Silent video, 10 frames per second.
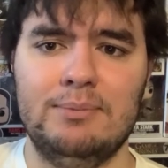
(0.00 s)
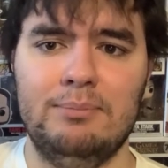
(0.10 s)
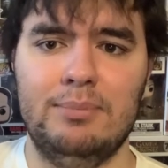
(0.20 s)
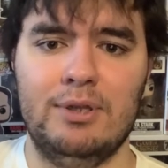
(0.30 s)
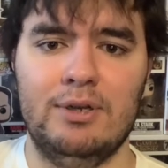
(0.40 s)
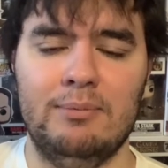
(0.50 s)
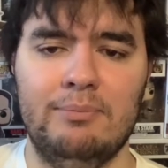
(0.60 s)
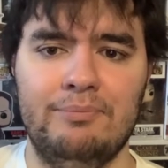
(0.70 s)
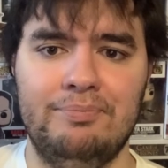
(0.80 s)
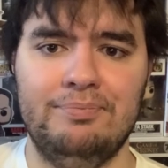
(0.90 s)
But
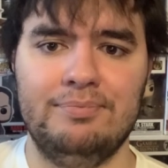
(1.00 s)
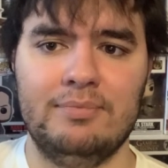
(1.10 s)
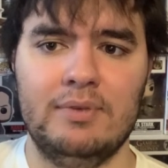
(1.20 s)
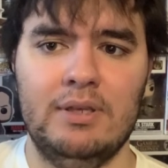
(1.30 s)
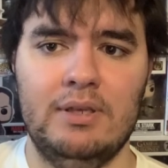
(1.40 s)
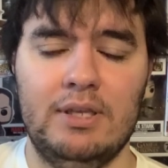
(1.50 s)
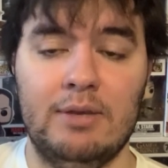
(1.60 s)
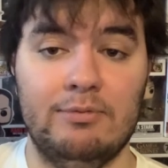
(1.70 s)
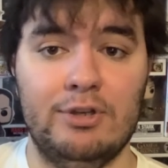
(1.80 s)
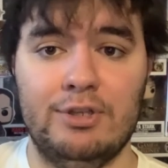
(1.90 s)
yeah,
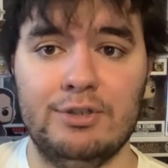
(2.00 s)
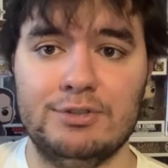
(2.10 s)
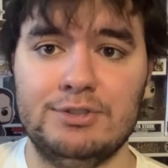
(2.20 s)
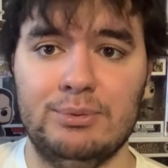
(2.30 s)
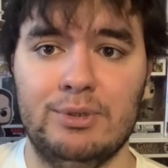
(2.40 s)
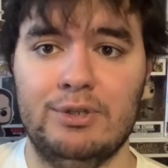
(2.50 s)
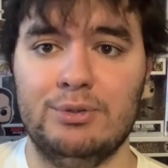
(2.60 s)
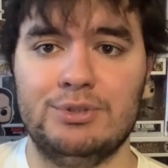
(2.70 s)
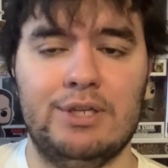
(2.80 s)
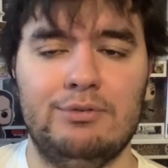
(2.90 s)
I'm very curious to see where it
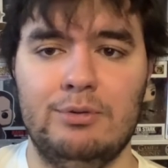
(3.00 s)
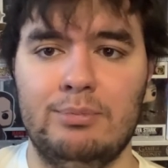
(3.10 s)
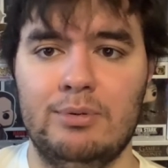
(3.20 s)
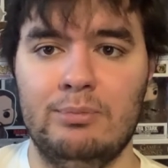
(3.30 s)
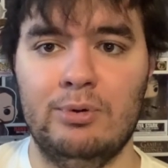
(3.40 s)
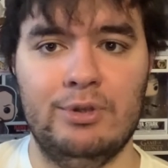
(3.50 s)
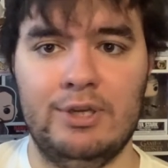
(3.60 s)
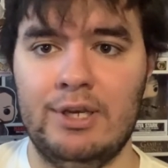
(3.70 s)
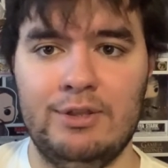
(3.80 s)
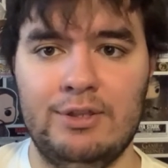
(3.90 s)
goes after. But more
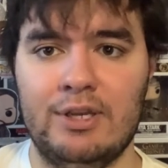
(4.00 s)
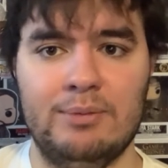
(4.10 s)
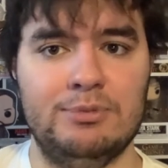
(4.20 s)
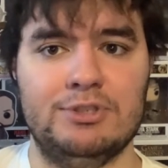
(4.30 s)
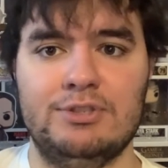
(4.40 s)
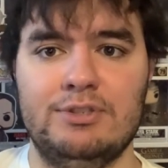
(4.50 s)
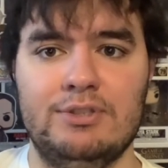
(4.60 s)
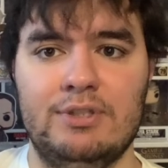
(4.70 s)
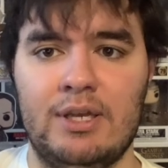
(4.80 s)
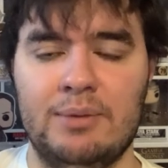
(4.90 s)
than anything, I'm just
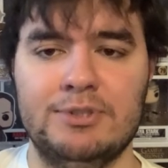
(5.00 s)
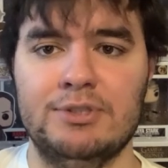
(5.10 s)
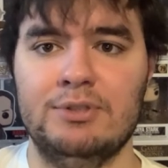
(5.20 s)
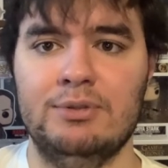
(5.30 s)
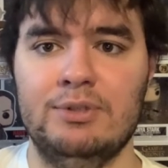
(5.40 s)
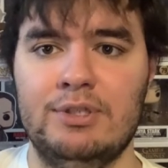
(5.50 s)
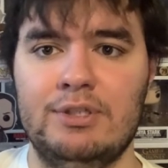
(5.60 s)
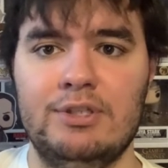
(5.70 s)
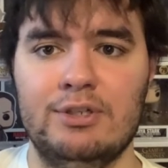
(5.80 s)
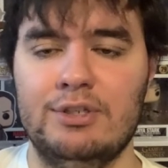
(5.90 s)
absolutely
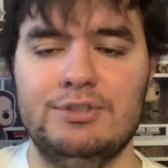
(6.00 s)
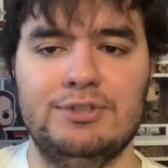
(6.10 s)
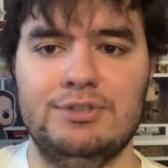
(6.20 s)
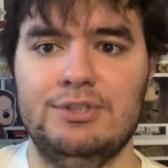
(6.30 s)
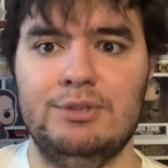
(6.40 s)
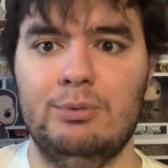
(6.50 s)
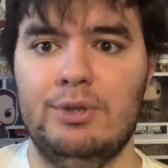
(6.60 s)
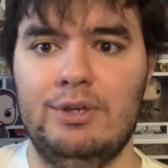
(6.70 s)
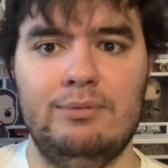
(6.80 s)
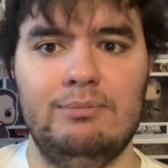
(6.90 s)
curious to see
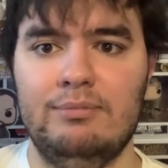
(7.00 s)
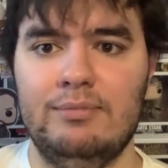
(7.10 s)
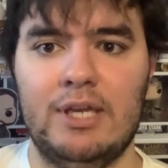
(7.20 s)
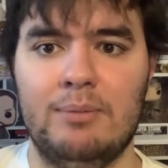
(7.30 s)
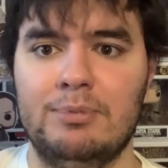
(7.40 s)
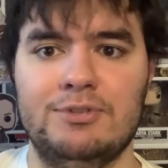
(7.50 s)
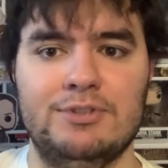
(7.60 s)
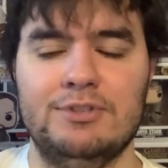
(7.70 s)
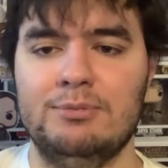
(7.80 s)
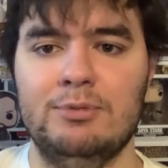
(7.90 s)
what happens
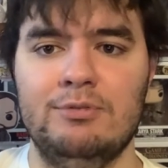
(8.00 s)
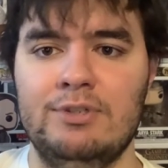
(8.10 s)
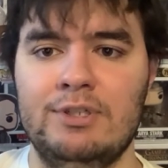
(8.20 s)
in this movie.